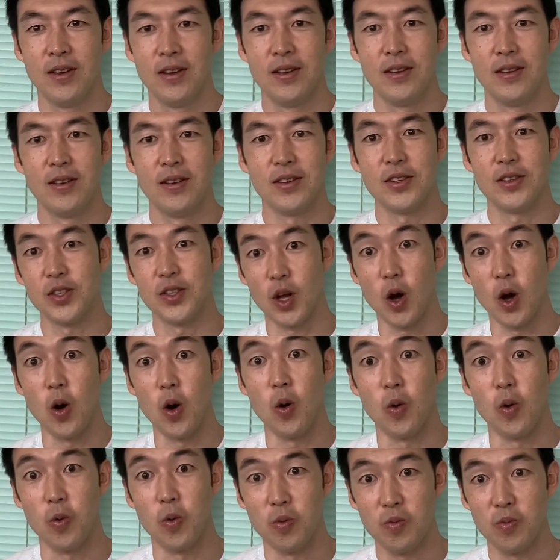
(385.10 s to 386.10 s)

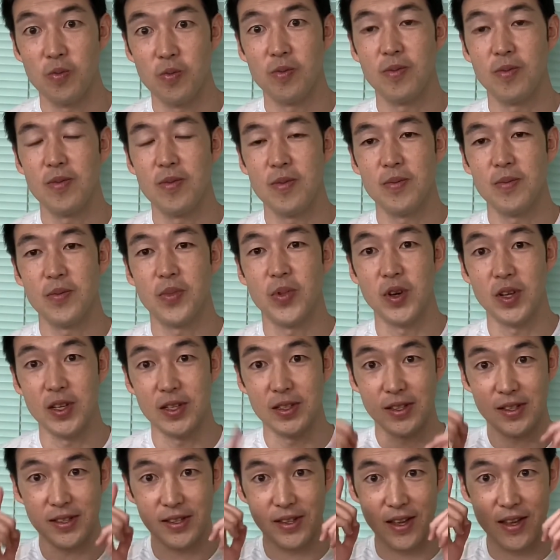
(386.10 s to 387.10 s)
So please
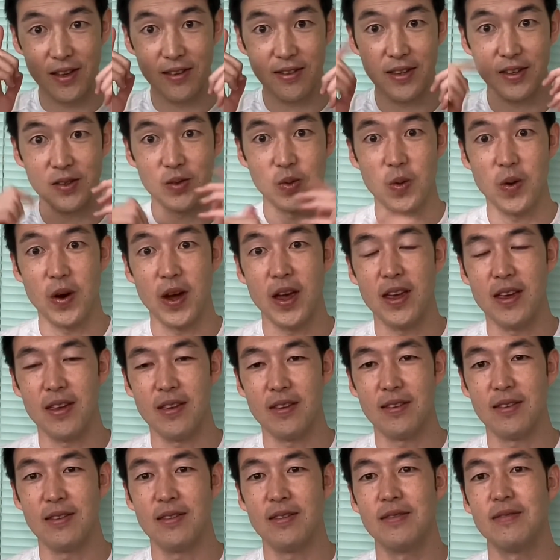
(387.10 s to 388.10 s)
think this way.
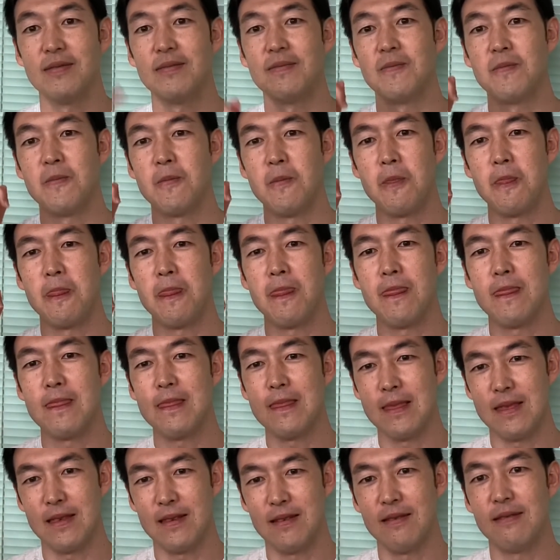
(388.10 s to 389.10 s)

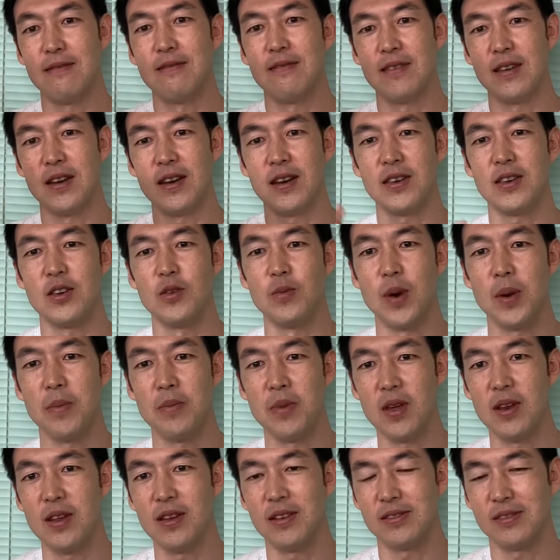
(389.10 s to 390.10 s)
They are human
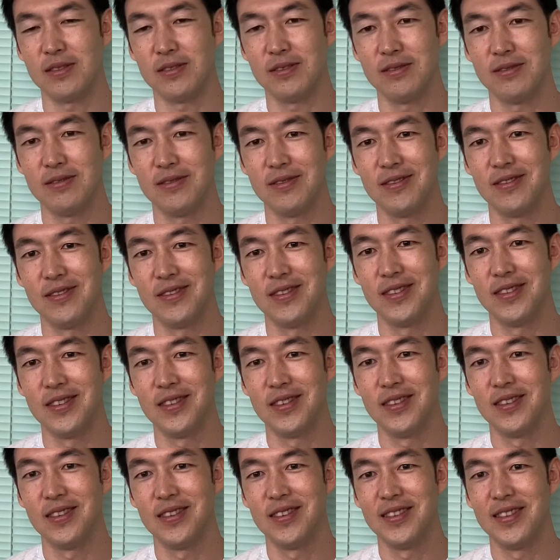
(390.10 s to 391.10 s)
beings.
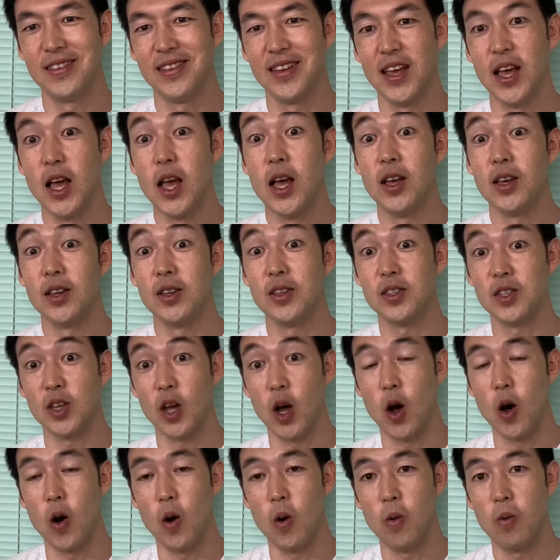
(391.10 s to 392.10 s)

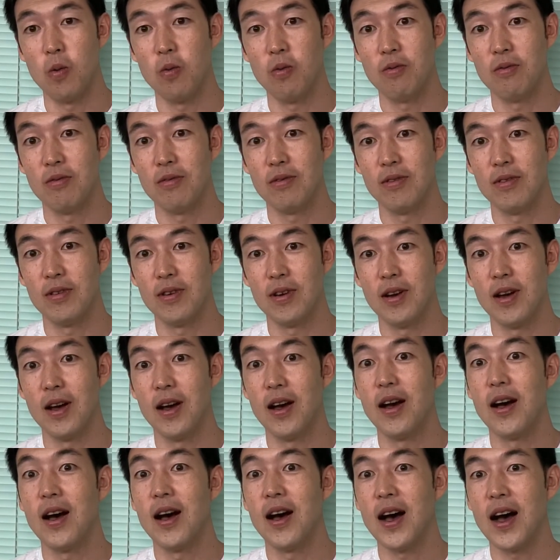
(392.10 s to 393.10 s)
So
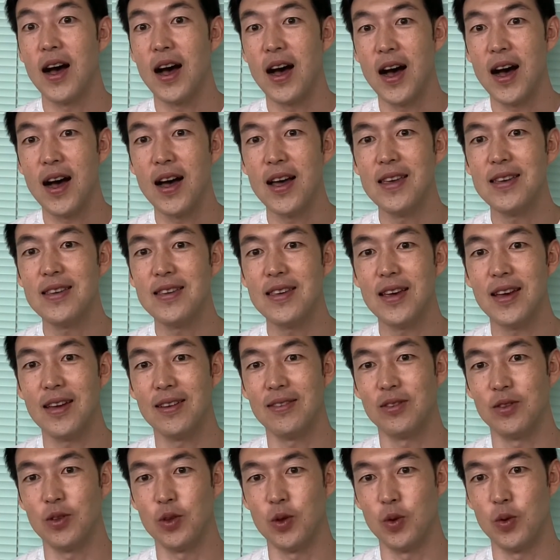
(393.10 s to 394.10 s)
I can
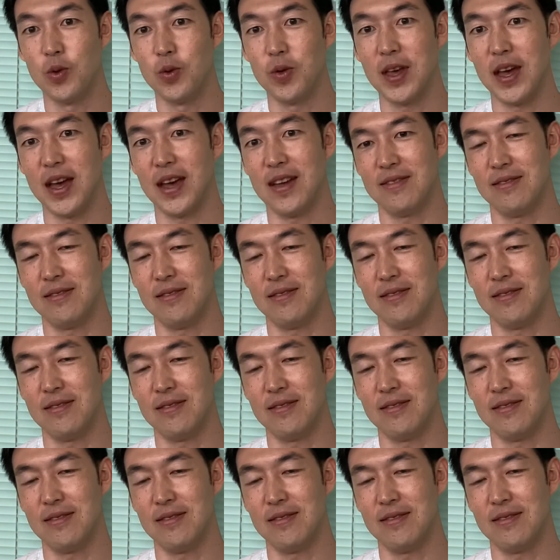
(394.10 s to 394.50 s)
do that.